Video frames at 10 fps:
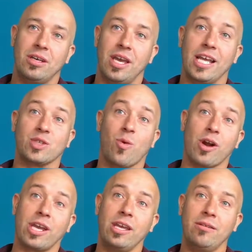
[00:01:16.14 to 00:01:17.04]
It's
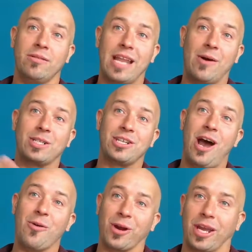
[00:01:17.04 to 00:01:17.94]
working. Now it's
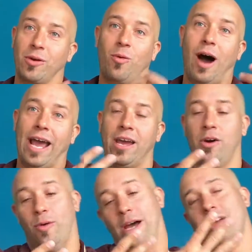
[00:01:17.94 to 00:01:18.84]
not working. Why?
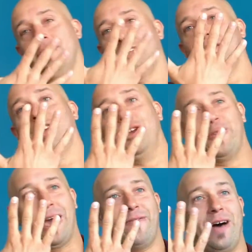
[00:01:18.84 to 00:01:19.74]
Well,
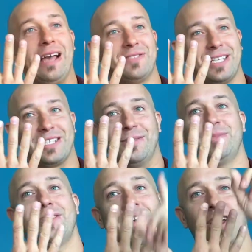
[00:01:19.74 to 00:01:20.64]
you've got 5
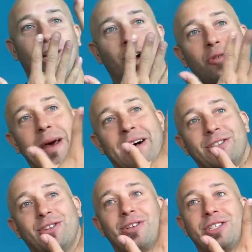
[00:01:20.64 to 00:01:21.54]
systems. Load
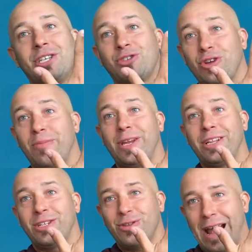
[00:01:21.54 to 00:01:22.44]
balancer is
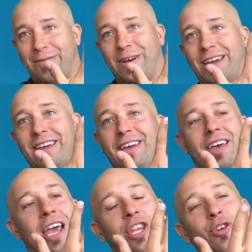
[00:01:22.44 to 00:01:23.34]
distributing the traffic,
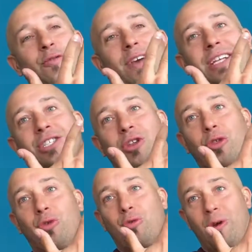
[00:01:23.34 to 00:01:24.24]
and you fixed
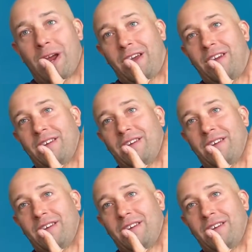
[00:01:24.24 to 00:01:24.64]
3.